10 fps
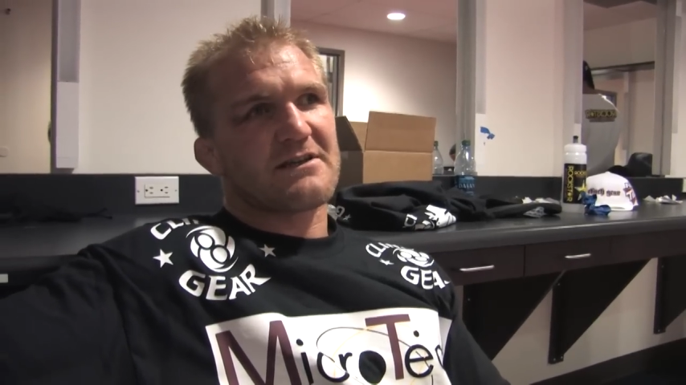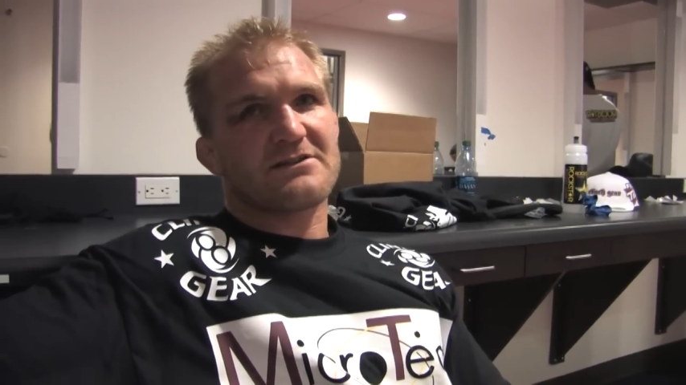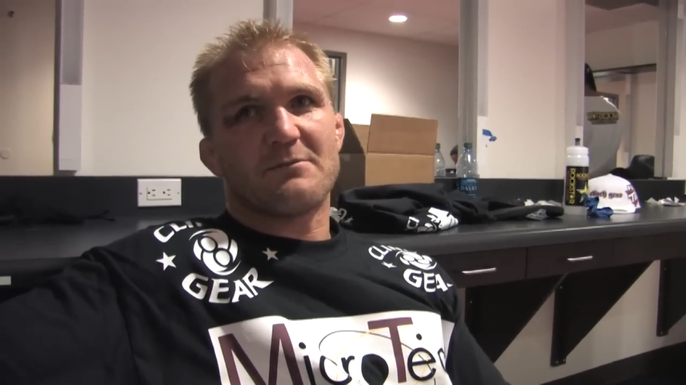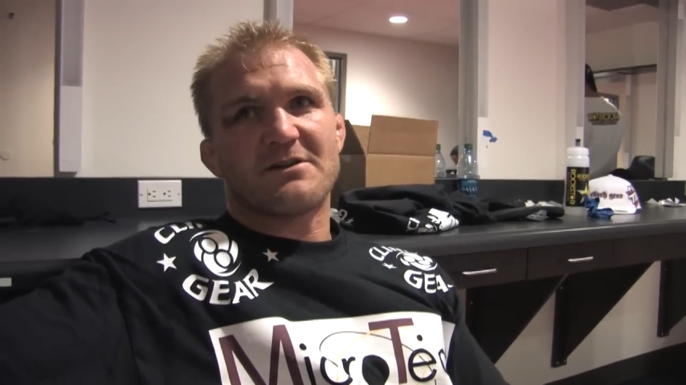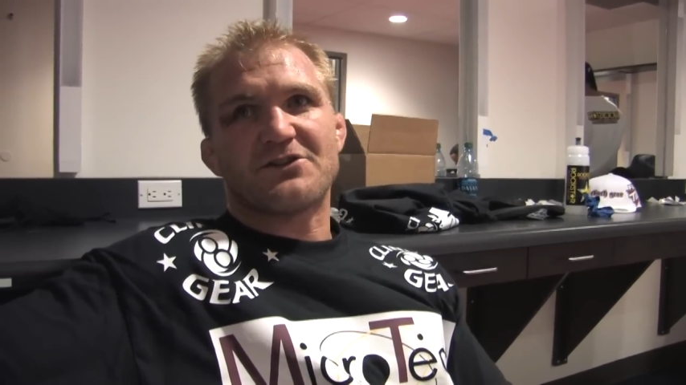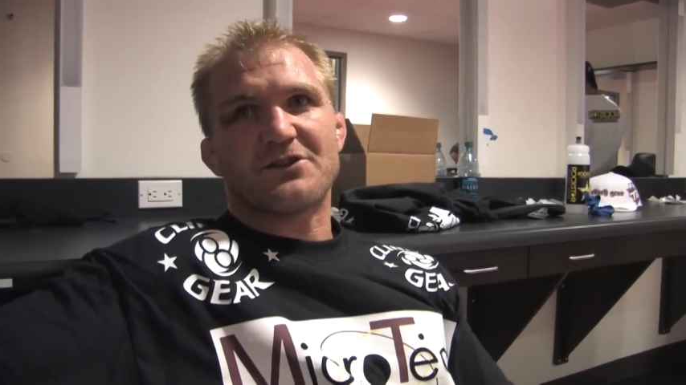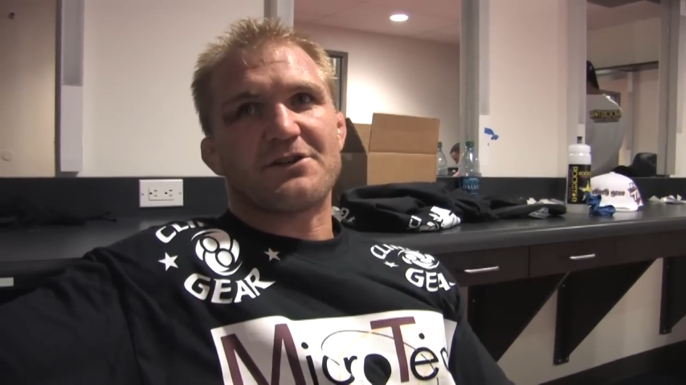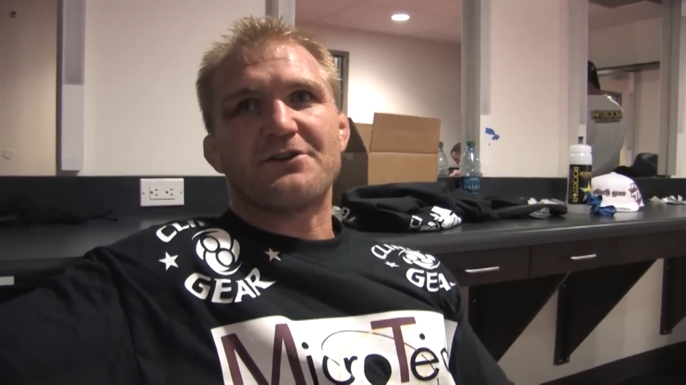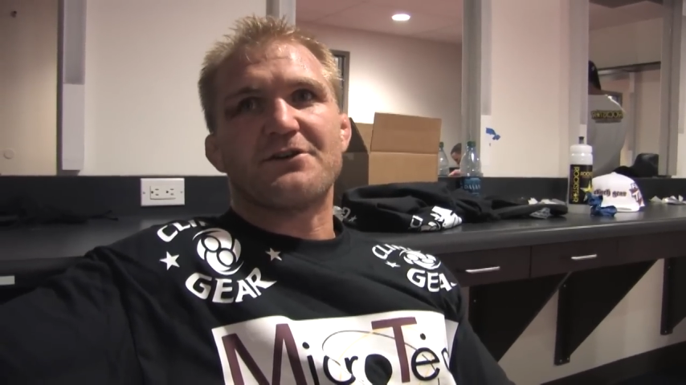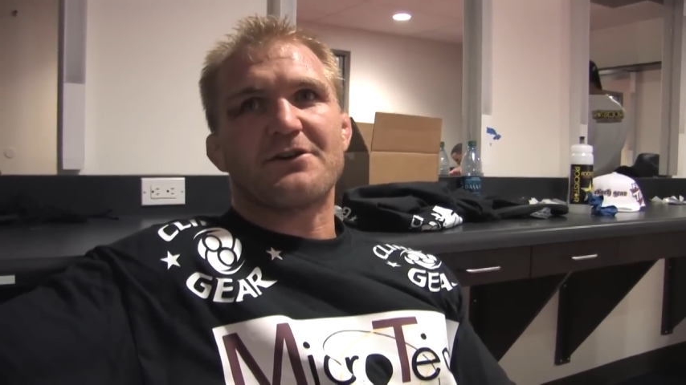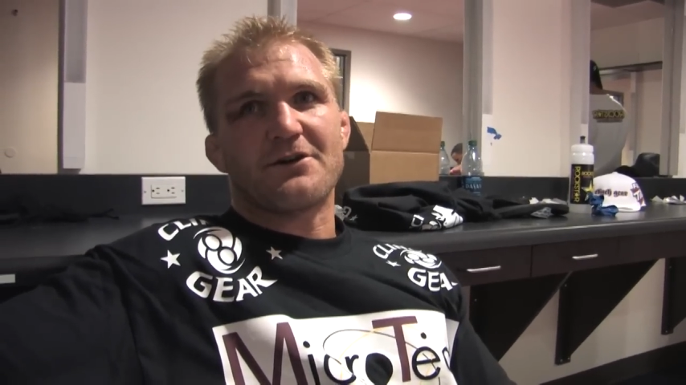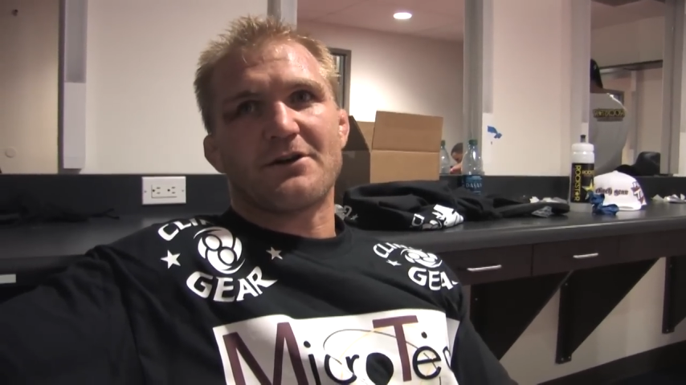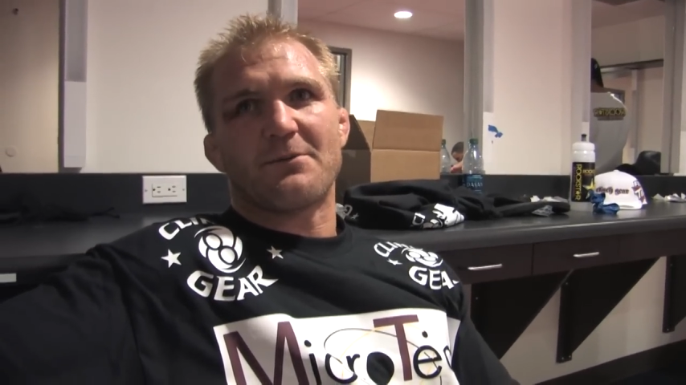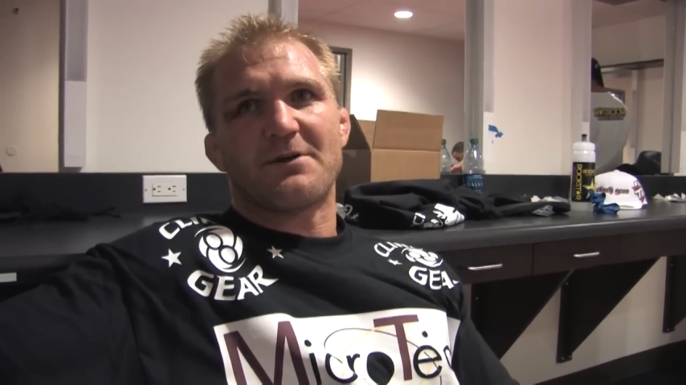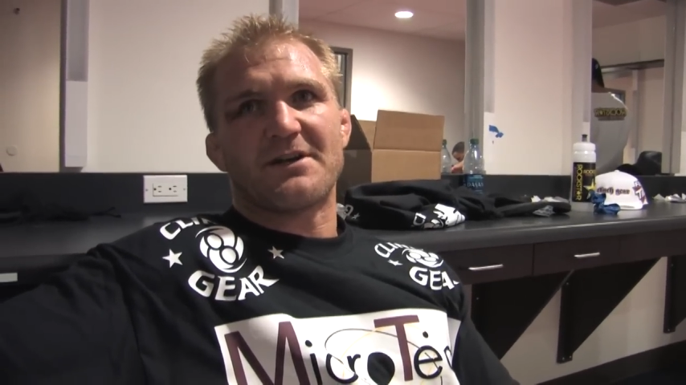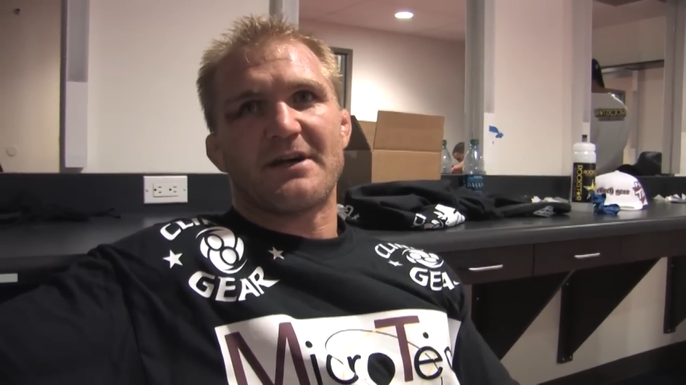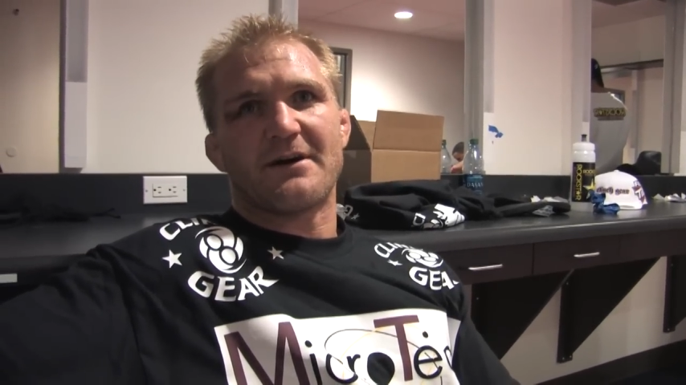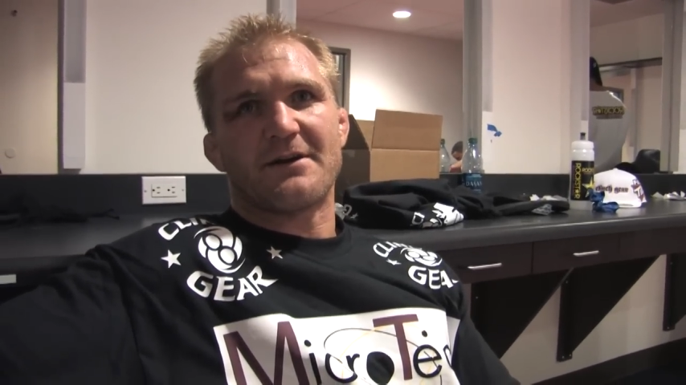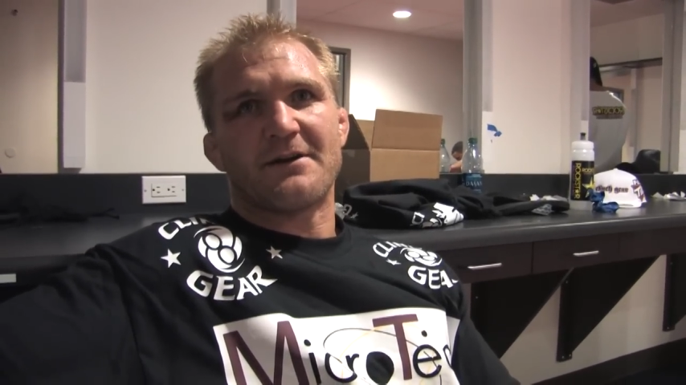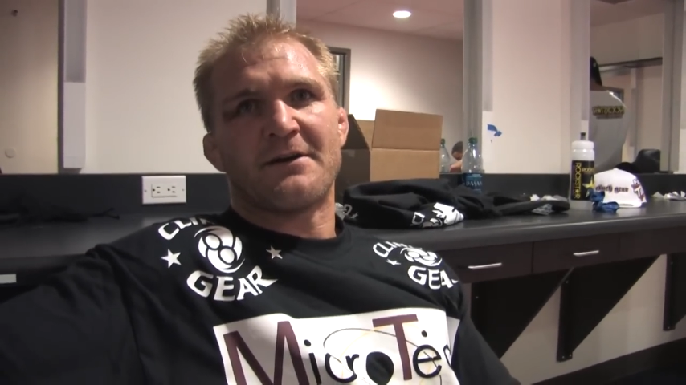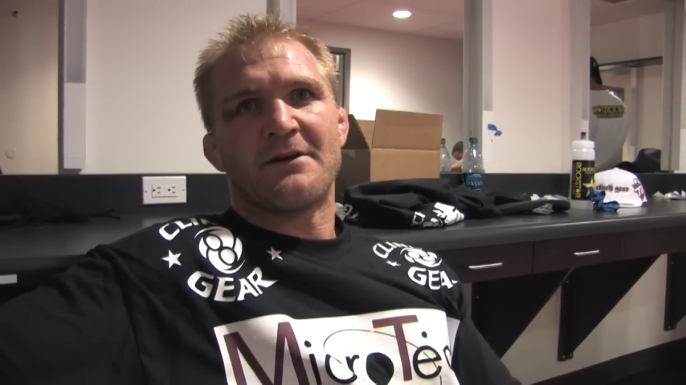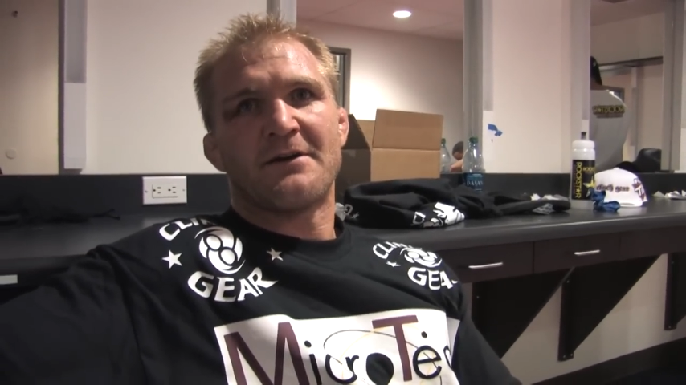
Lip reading: there's not much you can do, you know, and I went down, and